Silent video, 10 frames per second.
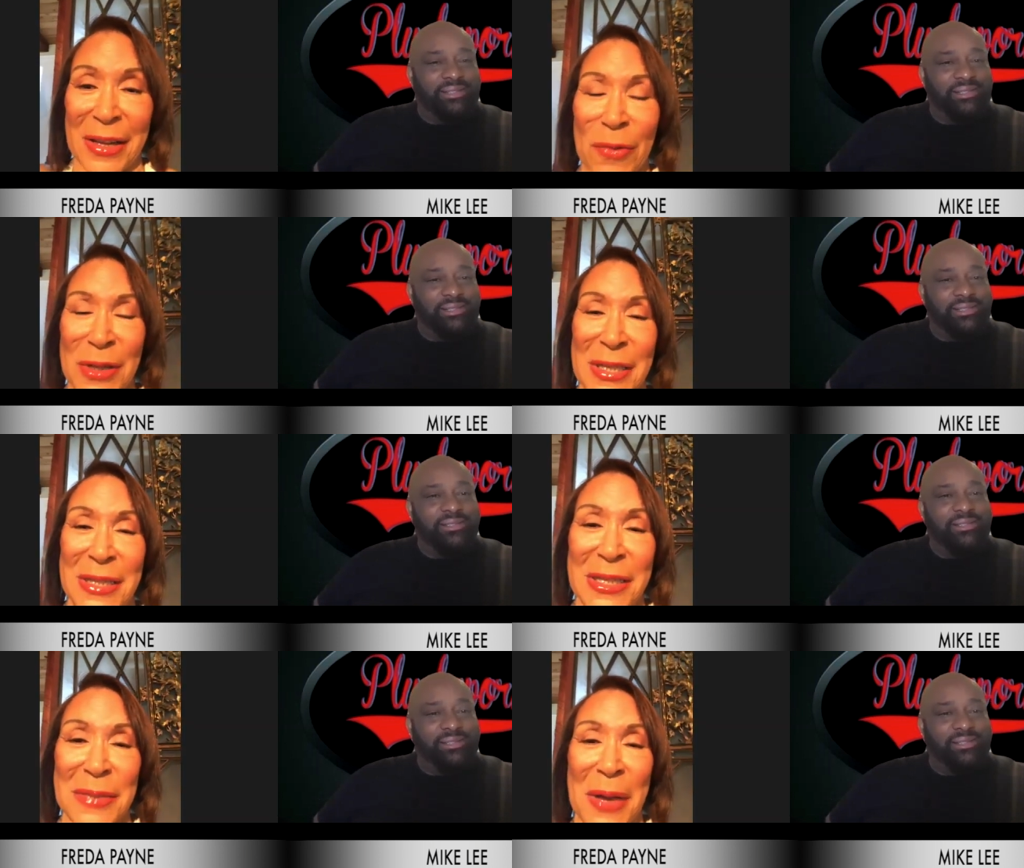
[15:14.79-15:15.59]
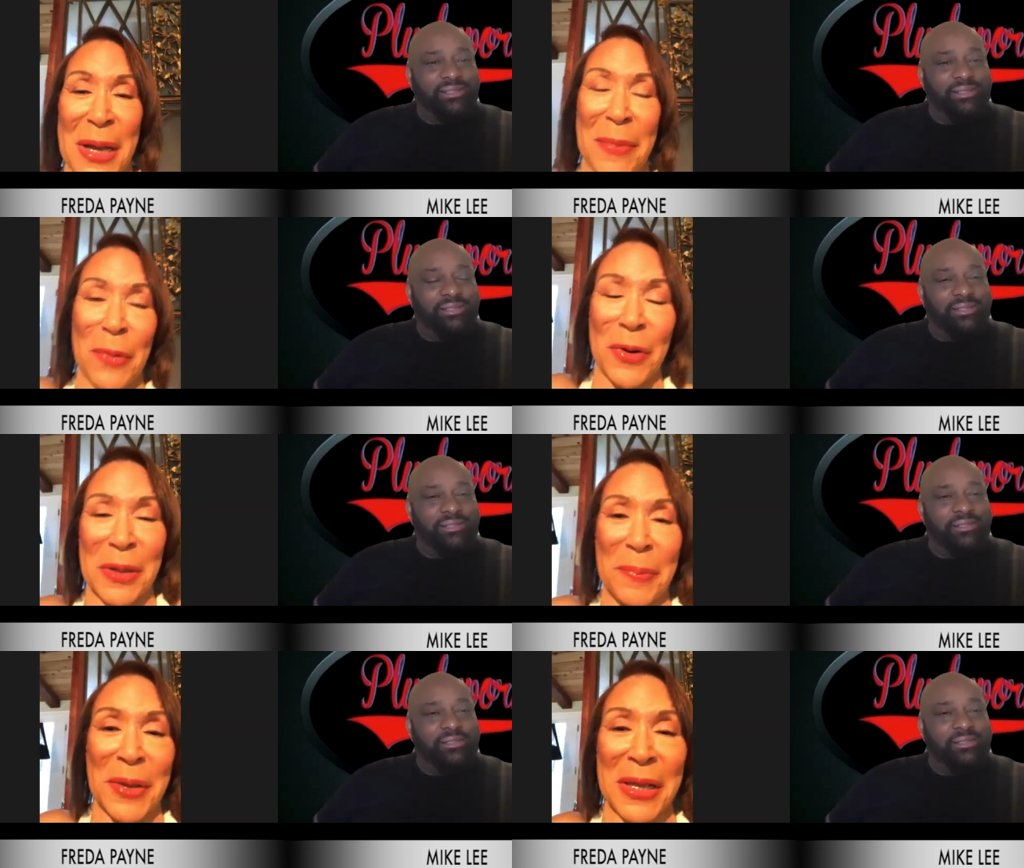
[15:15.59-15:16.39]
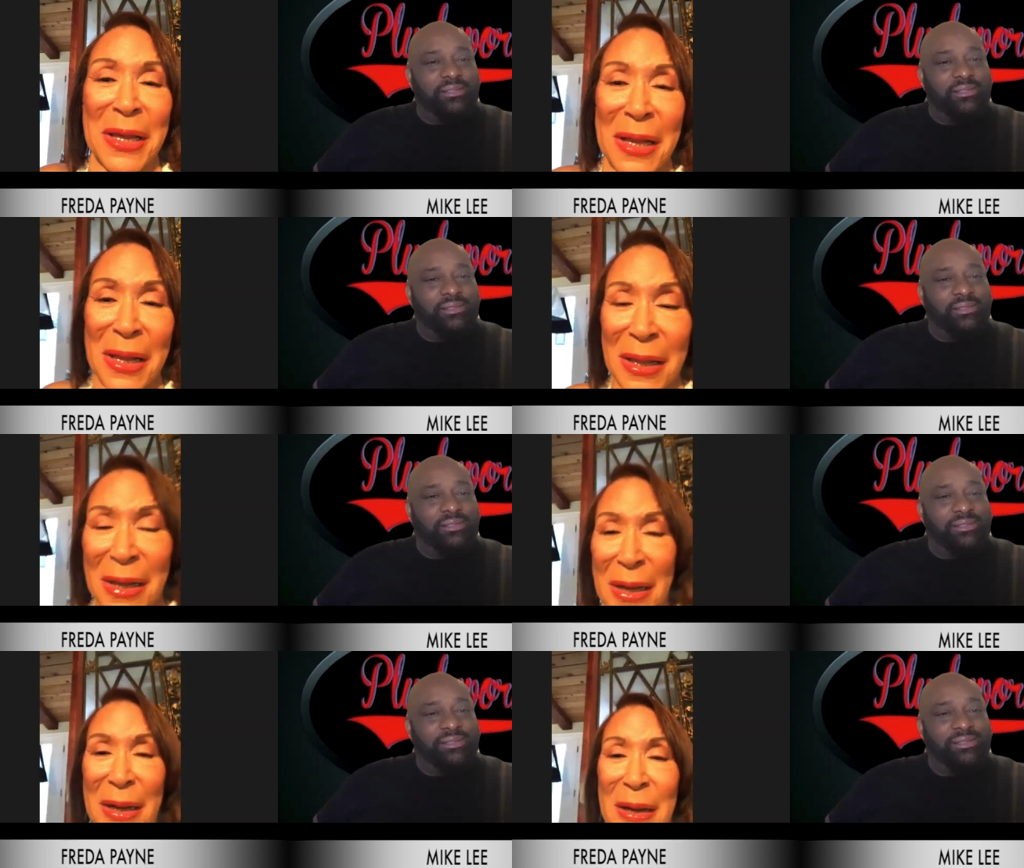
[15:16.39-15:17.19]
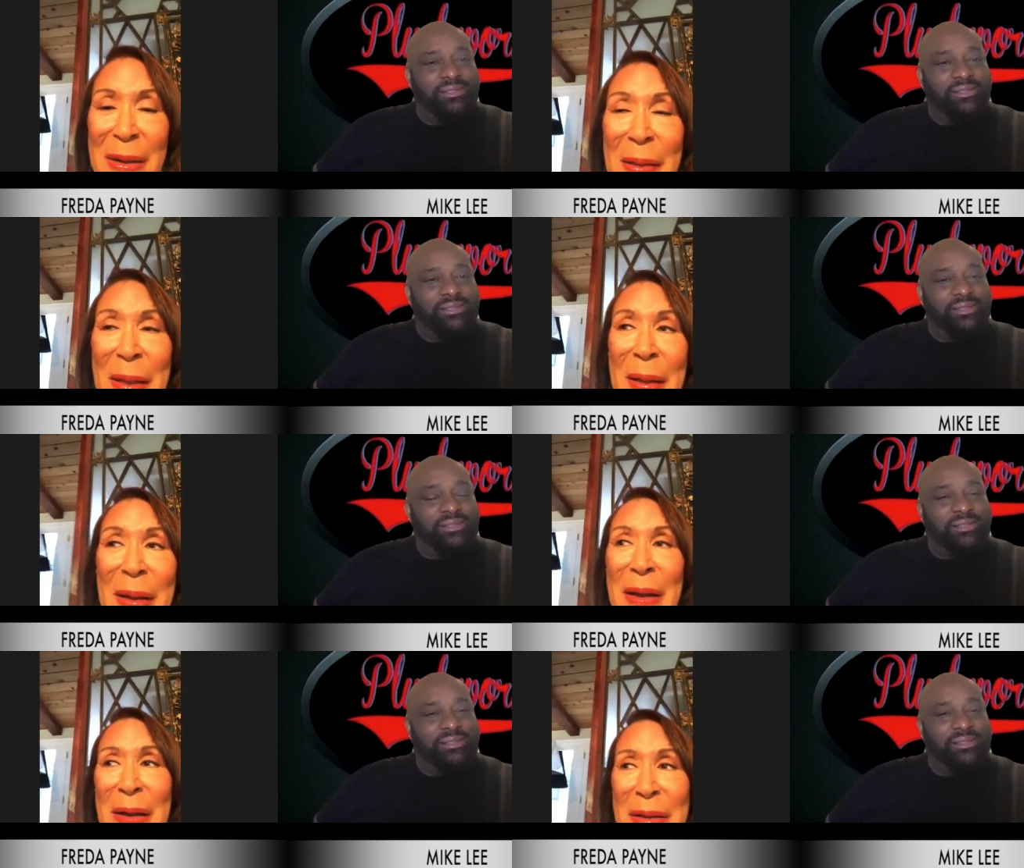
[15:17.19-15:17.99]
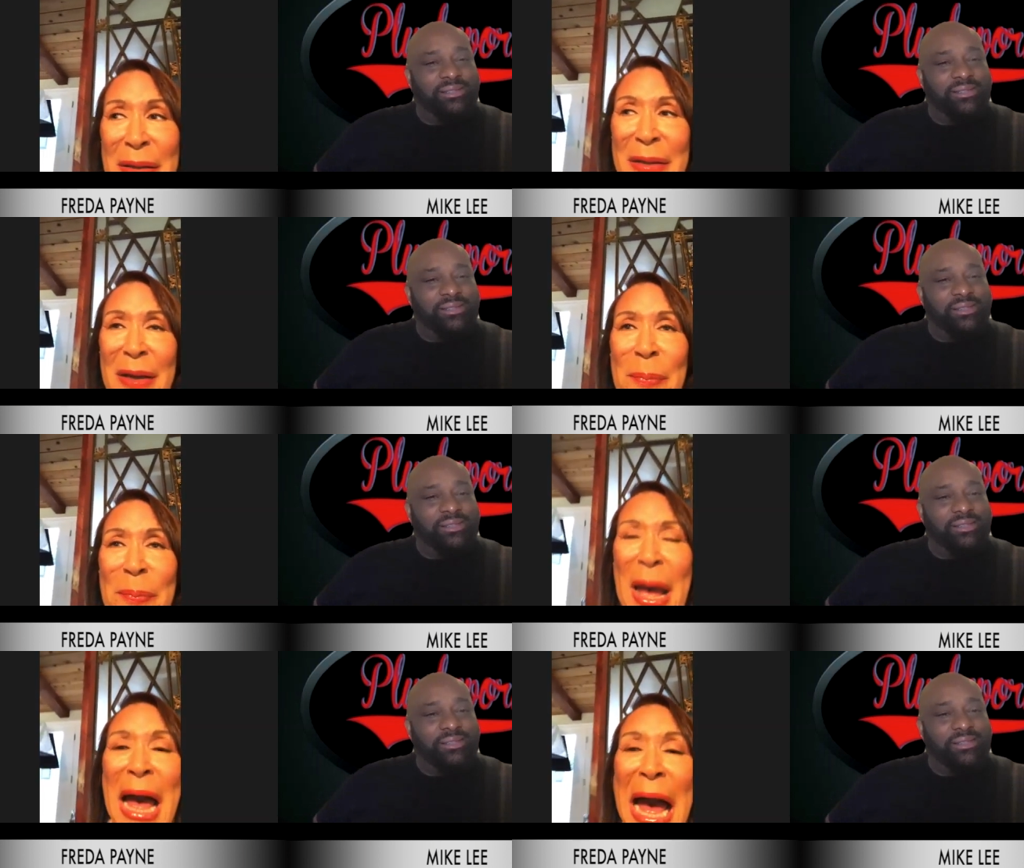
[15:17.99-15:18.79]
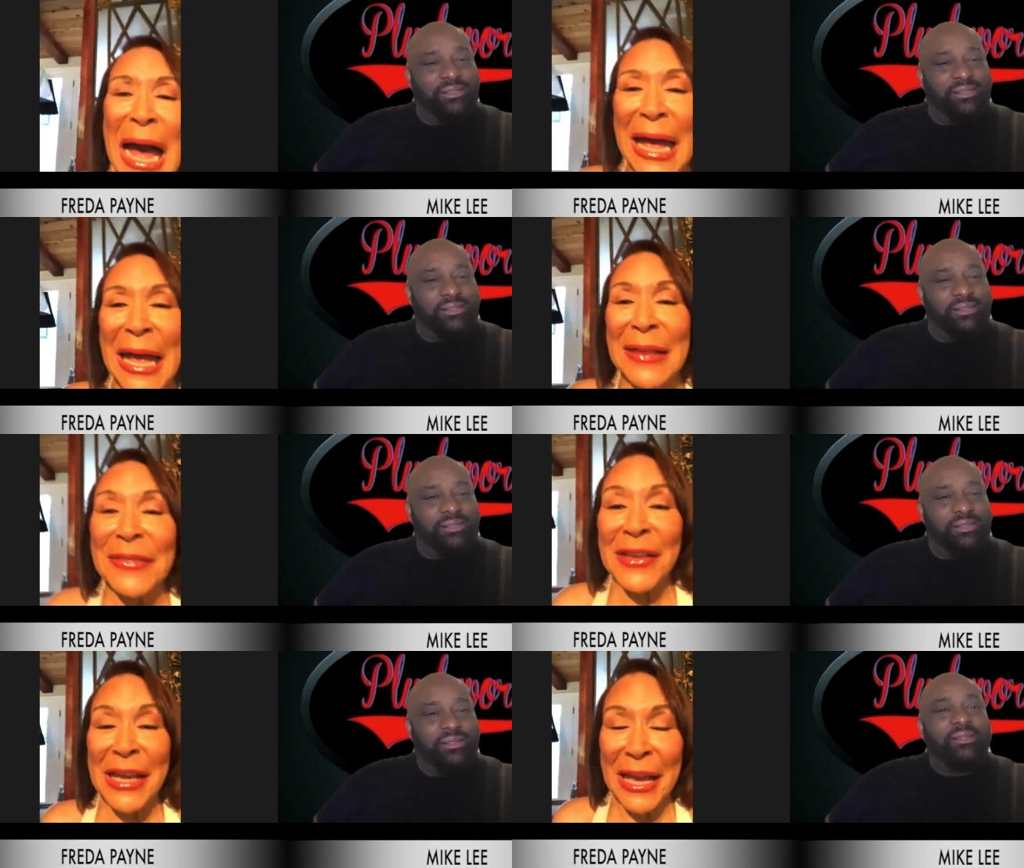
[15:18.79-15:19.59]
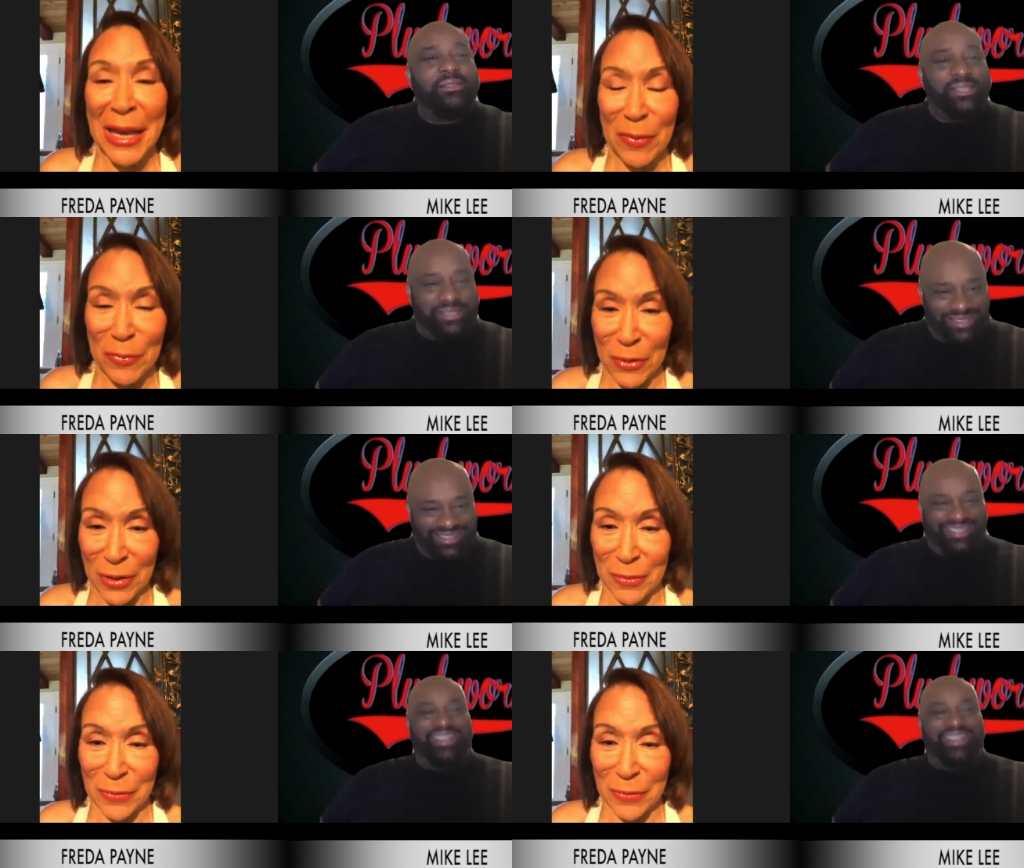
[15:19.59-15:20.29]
Speaker 1: He wants. He says, "Mom, I want to be uh, uh, behind the camera.